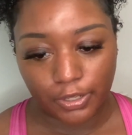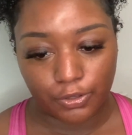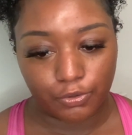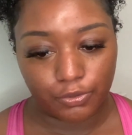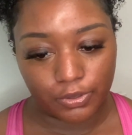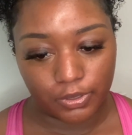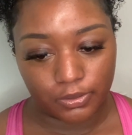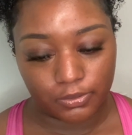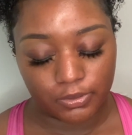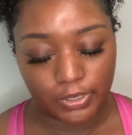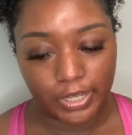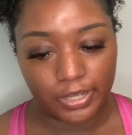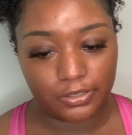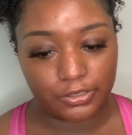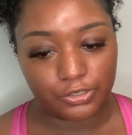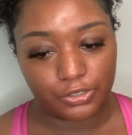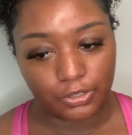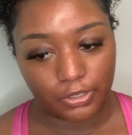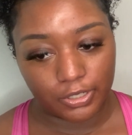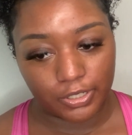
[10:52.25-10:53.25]
you can
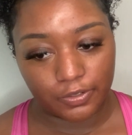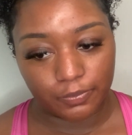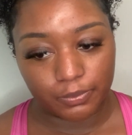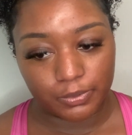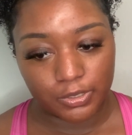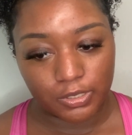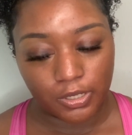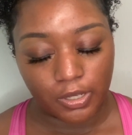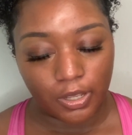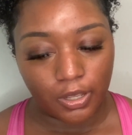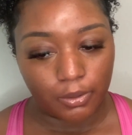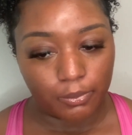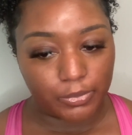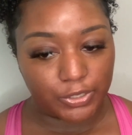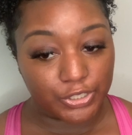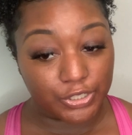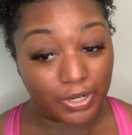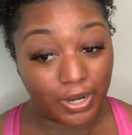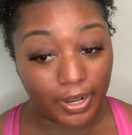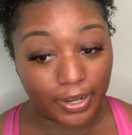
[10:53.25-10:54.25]
cancel your lease,
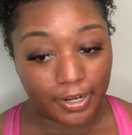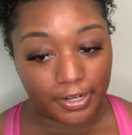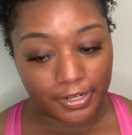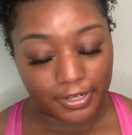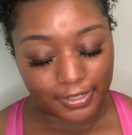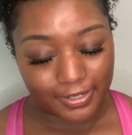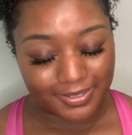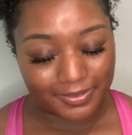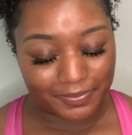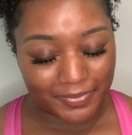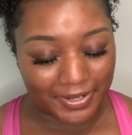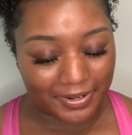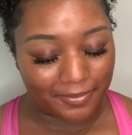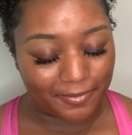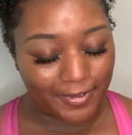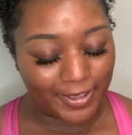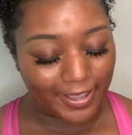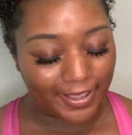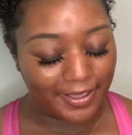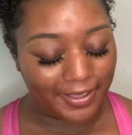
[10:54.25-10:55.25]
but you're not gonna get this money
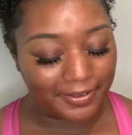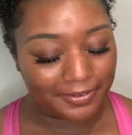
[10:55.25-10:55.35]
back.